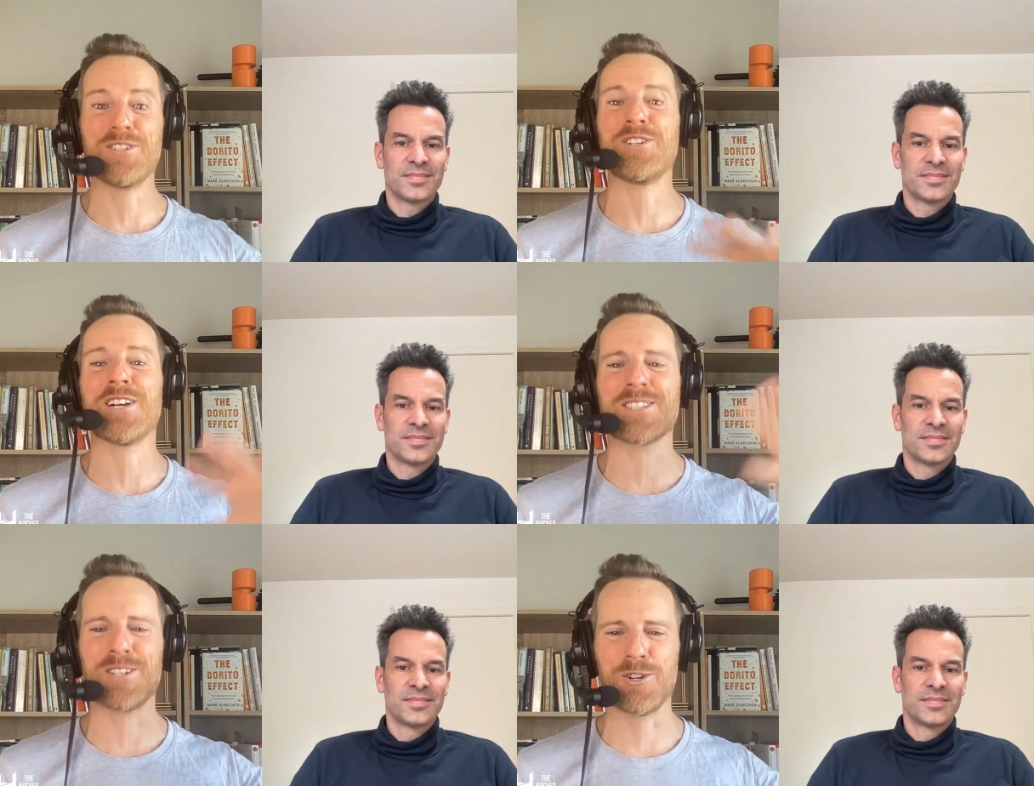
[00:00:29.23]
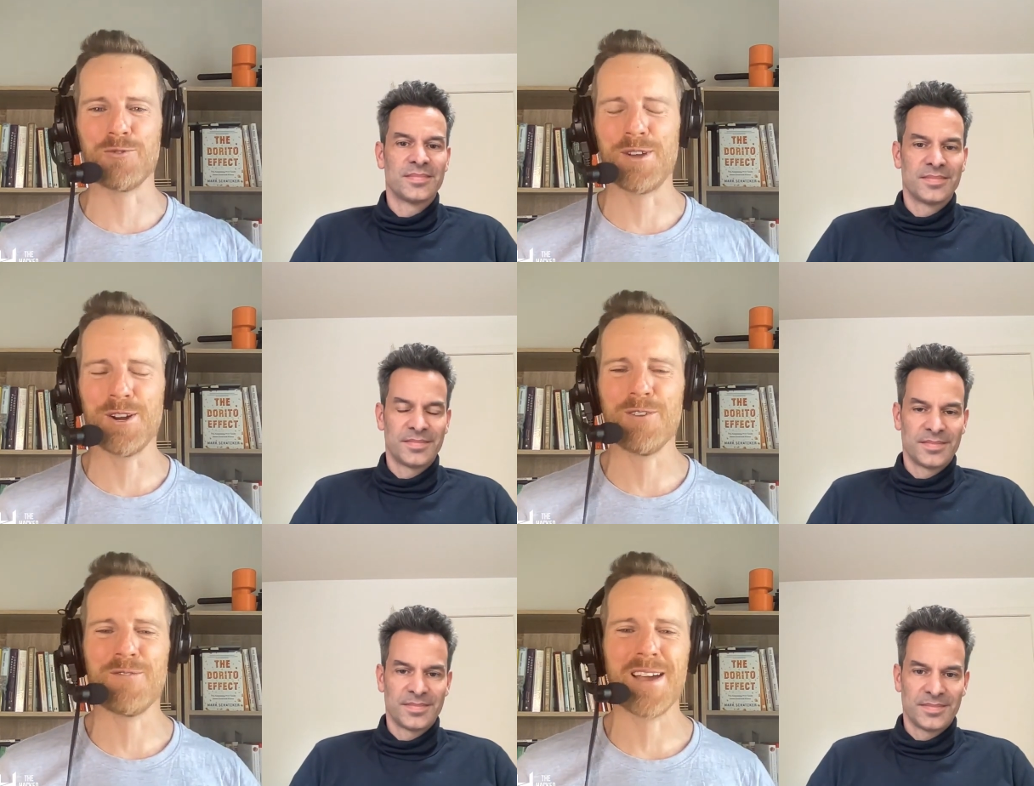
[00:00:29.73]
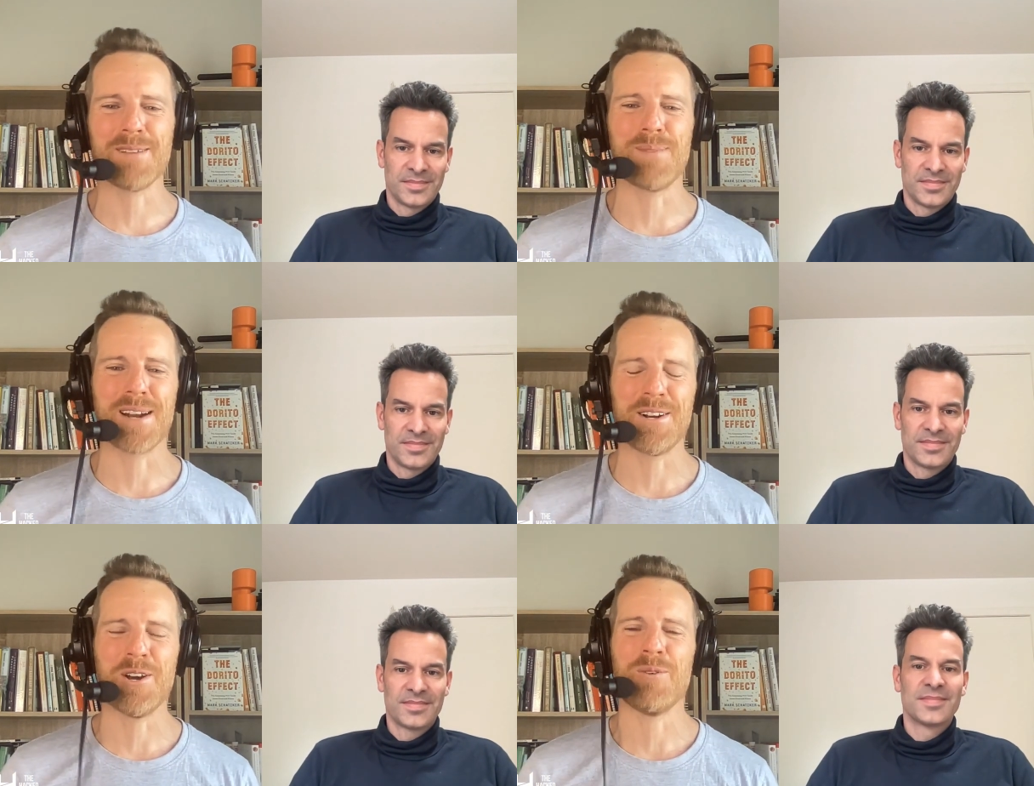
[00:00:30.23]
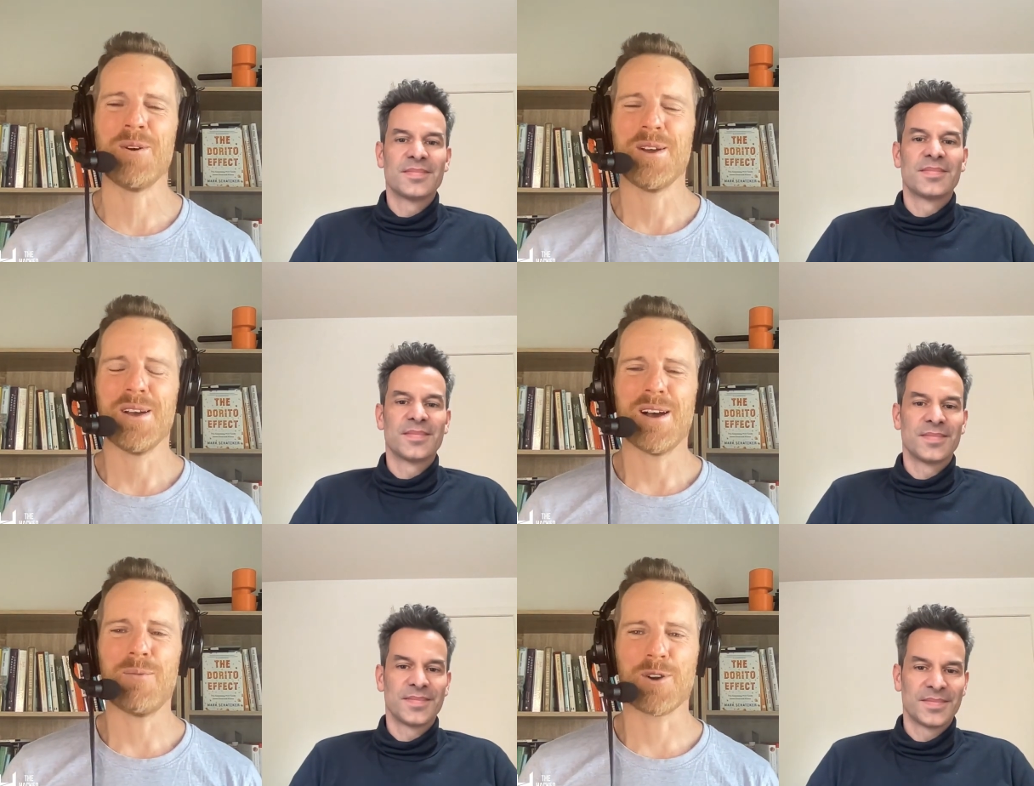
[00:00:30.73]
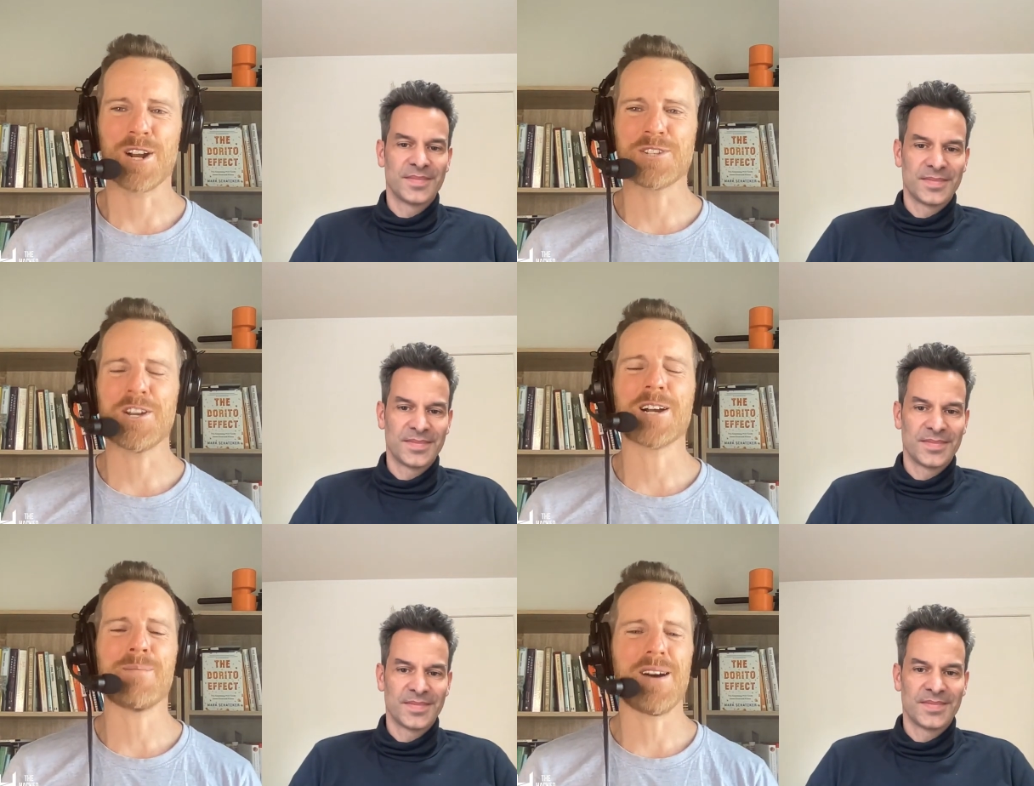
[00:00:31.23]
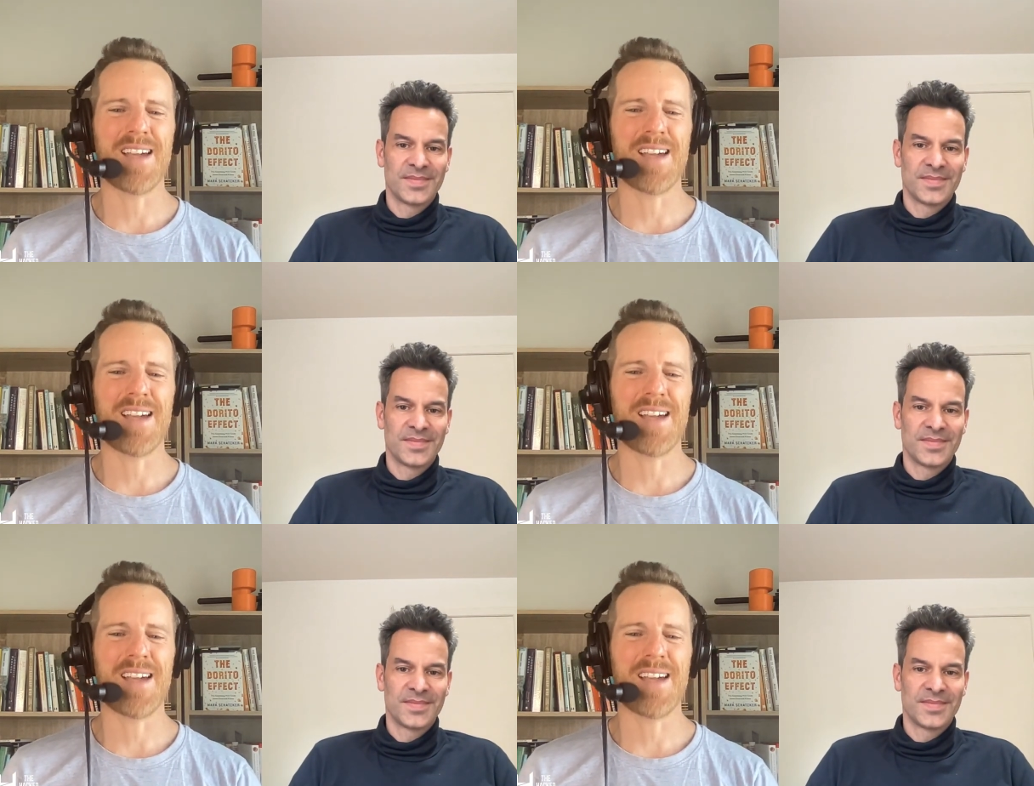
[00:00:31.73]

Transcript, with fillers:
Speaker 1: just the Dorito effect, but I know we're going to talk about